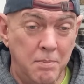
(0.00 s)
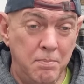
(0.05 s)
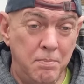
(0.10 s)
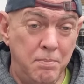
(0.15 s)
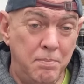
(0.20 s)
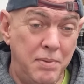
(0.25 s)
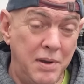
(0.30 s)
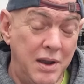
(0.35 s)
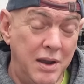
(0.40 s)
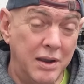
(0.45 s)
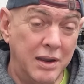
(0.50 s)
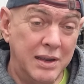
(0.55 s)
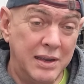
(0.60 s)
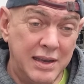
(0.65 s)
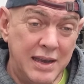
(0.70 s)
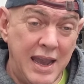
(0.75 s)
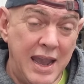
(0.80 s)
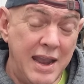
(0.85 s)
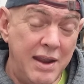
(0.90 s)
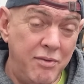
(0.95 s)
but
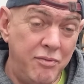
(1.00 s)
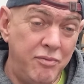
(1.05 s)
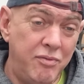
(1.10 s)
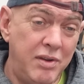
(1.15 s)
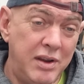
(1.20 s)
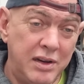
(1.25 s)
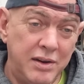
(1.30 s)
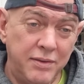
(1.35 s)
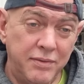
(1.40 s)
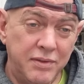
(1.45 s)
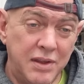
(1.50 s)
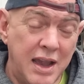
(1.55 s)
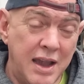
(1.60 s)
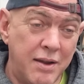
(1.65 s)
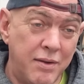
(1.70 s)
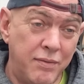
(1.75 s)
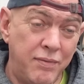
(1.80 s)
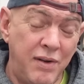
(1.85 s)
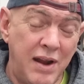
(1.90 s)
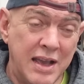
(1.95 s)
getting rid of
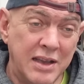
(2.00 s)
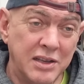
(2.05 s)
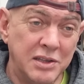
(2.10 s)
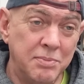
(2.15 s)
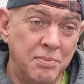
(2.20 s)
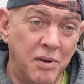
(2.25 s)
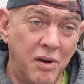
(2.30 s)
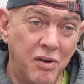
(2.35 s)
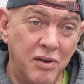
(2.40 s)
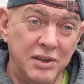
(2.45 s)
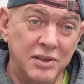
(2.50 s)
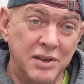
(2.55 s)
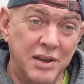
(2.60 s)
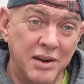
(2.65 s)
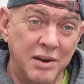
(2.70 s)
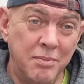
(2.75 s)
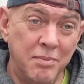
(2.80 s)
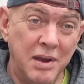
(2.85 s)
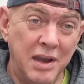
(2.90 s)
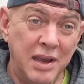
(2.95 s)
that flat spot is
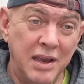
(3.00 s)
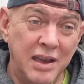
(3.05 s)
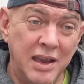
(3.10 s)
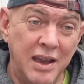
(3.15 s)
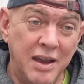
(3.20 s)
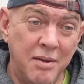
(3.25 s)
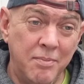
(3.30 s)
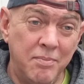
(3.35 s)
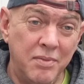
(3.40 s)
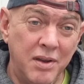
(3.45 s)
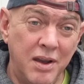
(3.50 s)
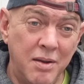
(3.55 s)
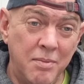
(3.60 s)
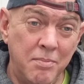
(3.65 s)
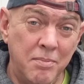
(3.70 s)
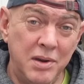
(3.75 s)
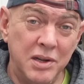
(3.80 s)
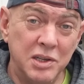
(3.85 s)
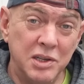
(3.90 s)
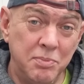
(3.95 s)
going to make it a
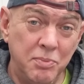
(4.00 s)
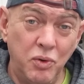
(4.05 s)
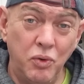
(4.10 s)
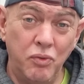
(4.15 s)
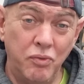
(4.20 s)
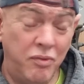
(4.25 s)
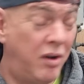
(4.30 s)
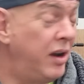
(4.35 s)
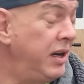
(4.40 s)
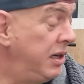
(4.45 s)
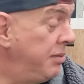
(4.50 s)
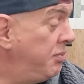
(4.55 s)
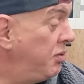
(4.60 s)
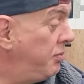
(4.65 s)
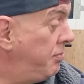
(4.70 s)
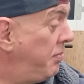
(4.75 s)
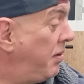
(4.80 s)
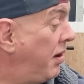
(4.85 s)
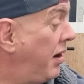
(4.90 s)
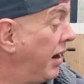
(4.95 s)
much more rideable
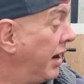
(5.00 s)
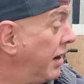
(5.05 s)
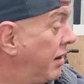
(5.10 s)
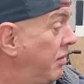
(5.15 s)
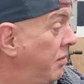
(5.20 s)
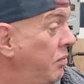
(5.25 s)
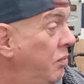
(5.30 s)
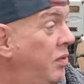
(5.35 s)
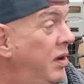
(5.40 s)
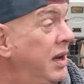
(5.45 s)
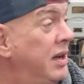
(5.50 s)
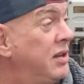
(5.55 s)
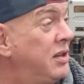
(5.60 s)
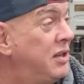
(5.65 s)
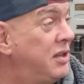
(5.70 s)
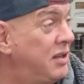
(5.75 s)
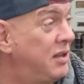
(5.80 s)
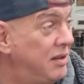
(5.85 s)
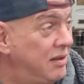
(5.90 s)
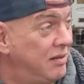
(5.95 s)
bike,
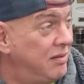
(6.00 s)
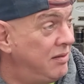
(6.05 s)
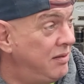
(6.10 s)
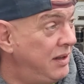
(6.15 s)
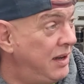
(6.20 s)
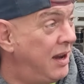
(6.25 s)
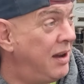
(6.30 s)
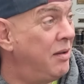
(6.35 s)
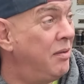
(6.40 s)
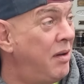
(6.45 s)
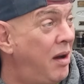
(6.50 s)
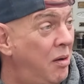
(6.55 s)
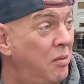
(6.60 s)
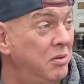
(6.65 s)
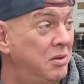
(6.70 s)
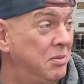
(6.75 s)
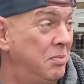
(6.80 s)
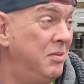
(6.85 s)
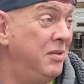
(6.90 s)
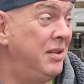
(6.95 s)
which, you know,
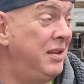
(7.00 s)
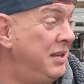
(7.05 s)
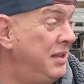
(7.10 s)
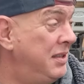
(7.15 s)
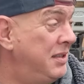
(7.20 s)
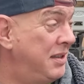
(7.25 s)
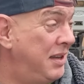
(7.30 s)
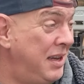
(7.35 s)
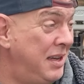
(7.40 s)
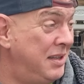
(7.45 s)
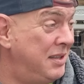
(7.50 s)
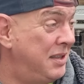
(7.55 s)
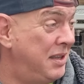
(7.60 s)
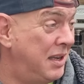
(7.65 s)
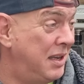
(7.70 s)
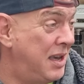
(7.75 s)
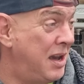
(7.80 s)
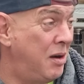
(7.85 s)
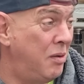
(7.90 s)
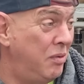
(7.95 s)
ultimately is the
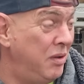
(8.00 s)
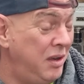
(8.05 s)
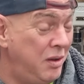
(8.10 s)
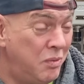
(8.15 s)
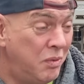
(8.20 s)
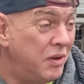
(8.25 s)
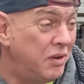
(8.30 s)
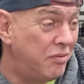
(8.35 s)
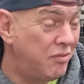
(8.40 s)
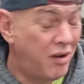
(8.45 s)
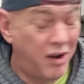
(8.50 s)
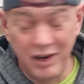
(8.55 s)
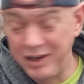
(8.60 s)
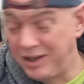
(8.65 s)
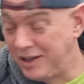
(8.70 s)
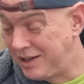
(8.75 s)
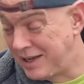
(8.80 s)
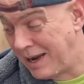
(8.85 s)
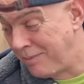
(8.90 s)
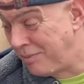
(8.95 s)
goal. You want to ride
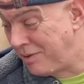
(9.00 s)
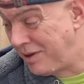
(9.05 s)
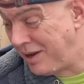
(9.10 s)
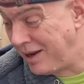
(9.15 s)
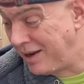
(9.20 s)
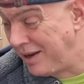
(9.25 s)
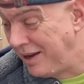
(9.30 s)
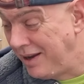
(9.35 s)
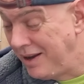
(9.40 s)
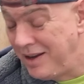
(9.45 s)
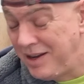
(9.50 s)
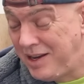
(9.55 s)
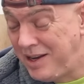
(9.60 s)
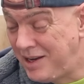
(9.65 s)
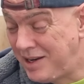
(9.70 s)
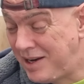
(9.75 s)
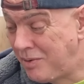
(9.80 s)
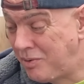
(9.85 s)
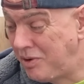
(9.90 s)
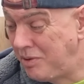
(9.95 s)
the damn thing.
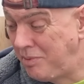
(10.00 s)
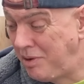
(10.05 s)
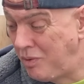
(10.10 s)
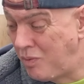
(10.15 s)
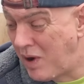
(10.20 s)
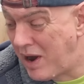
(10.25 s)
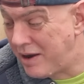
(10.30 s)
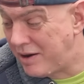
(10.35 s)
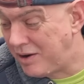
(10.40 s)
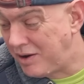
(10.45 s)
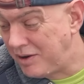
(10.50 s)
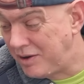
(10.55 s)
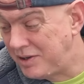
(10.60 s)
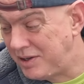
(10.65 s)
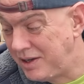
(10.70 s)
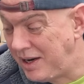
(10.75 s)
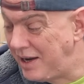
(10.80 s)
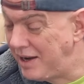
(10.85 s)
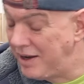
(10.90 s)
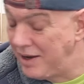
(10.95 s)
You don't want to be wet
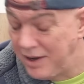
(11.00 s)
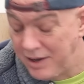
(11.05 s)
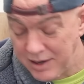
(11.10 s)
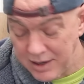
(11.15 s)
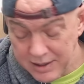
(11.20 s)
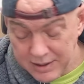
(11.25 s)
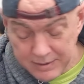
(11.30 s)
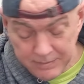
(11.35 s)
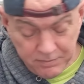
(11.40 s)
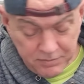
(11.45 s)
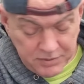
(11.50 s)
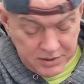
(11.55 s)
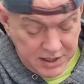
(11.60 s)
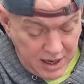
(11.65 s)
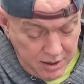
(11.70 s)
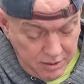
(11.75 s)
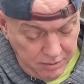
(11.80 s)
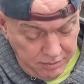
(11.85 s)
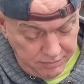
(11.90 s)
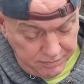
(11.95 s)
nursing it.
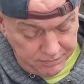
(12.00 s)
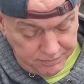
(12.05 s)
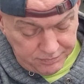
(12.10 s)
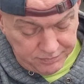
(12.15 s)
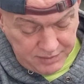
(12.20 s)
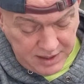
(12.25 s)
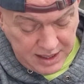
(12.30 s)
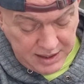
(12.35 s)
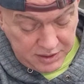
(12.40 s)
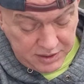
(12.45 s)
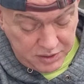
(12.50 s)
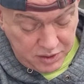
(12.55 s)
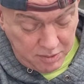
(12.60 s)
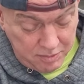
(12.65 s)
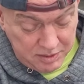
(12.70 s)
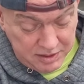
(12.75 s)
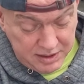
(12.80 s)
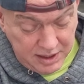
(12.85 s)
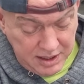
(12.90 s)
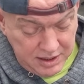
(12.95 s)
So next
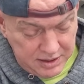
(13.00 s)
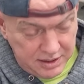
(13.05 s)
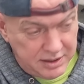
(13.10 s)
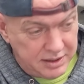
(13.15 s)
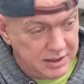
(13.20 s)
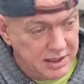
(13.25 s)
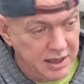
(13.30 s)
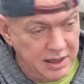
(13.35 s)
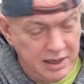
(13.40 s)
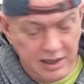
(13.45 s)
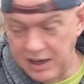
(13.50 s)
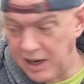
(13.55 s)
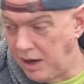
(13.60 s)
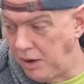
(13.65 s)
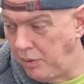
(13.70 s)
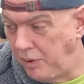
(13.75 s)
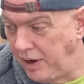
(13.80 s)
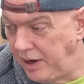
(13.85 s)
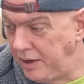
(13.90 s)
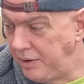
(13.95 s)
job is these is going to
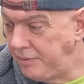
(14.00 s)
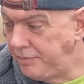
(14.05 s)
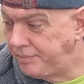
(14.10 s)
go in,